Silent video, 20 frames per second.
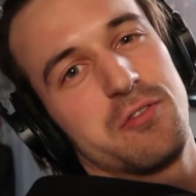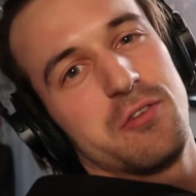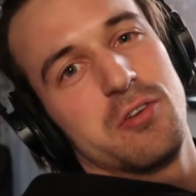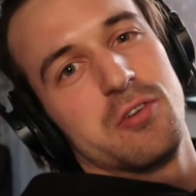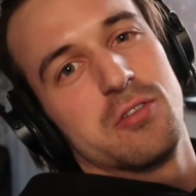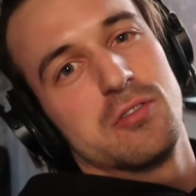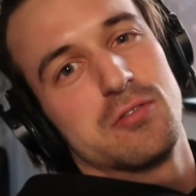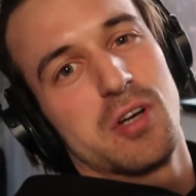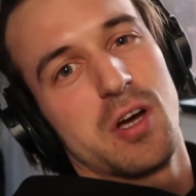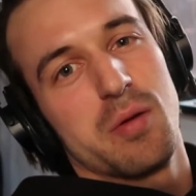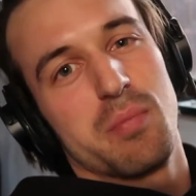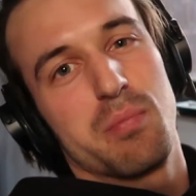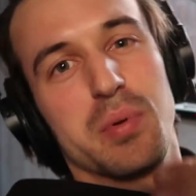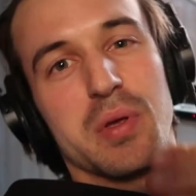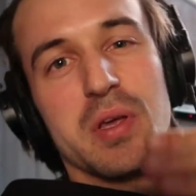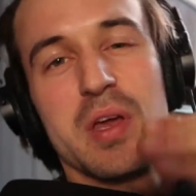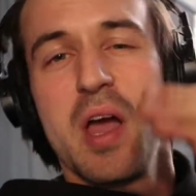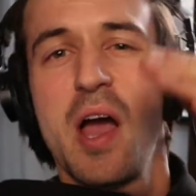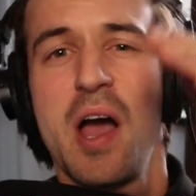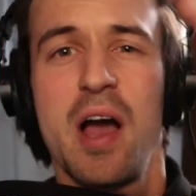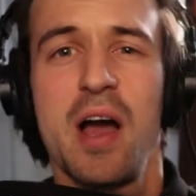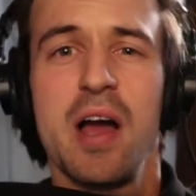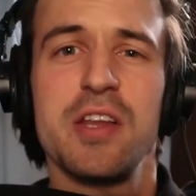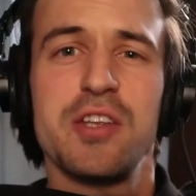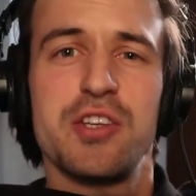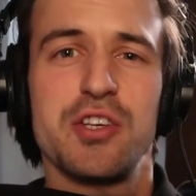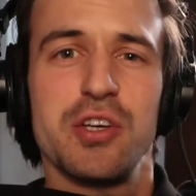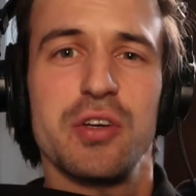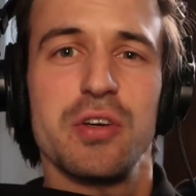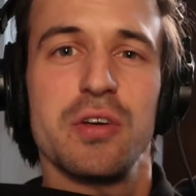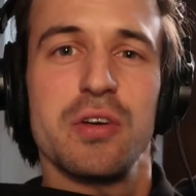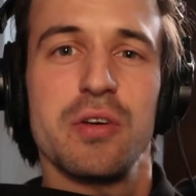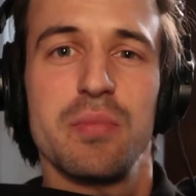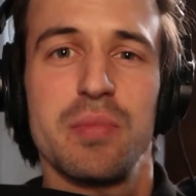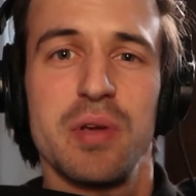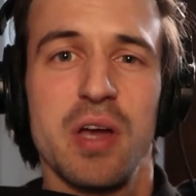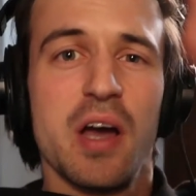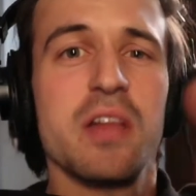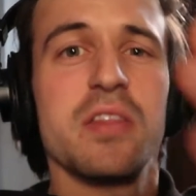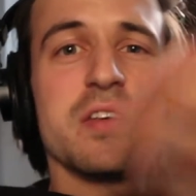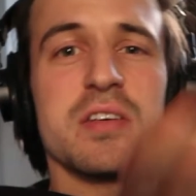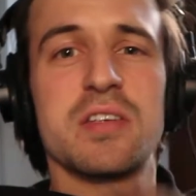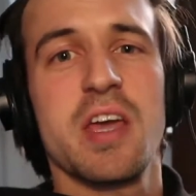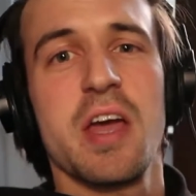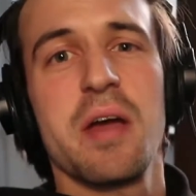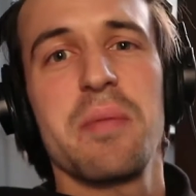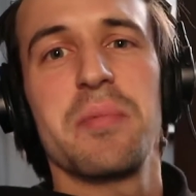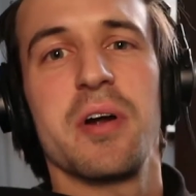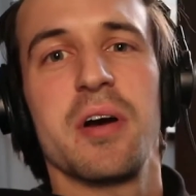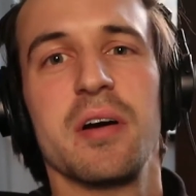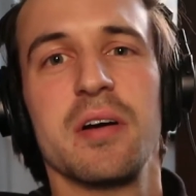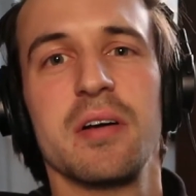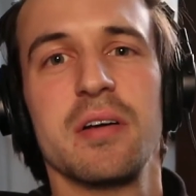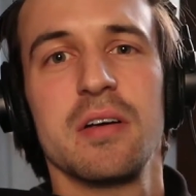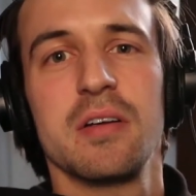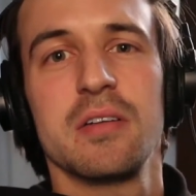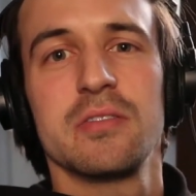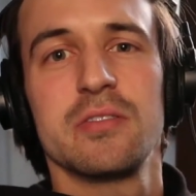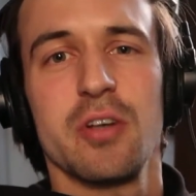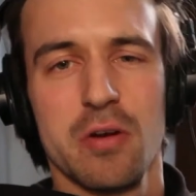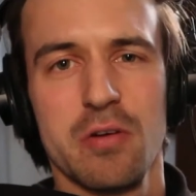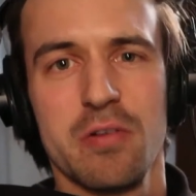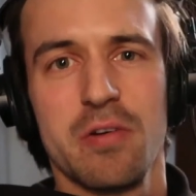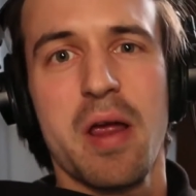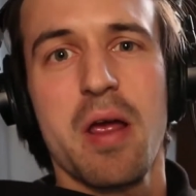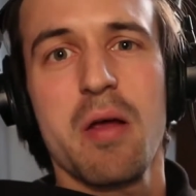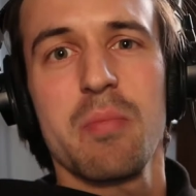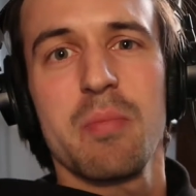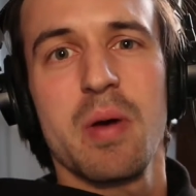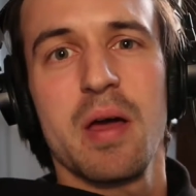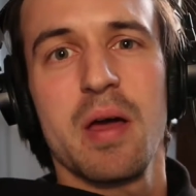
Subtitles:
view right behind you, behind this camera. Turn around,